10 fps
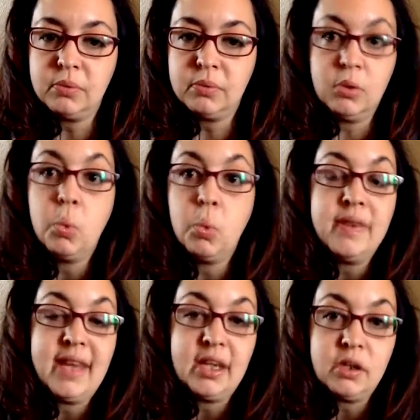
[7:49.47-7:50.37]
one
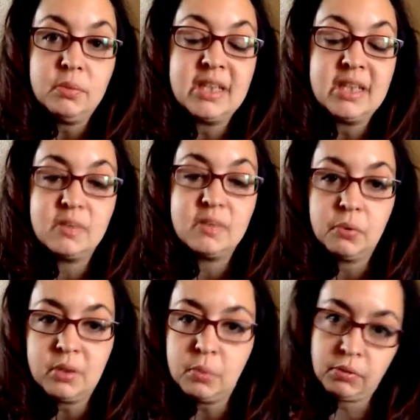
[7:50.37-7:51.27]
that could be
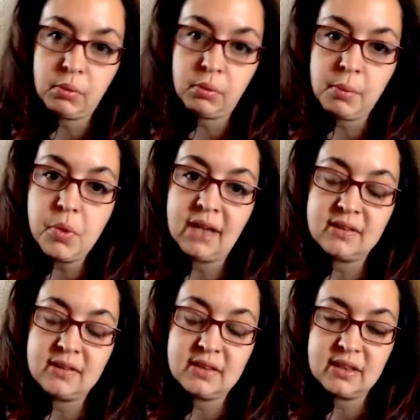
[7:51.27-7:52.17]
exploited with remote
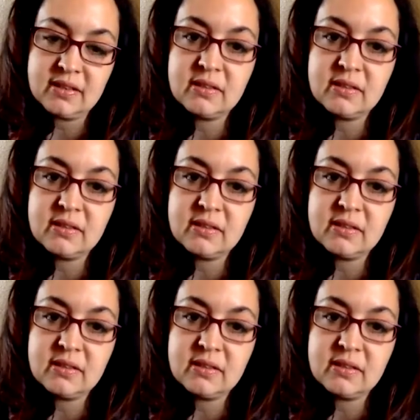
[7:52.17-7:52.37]
access.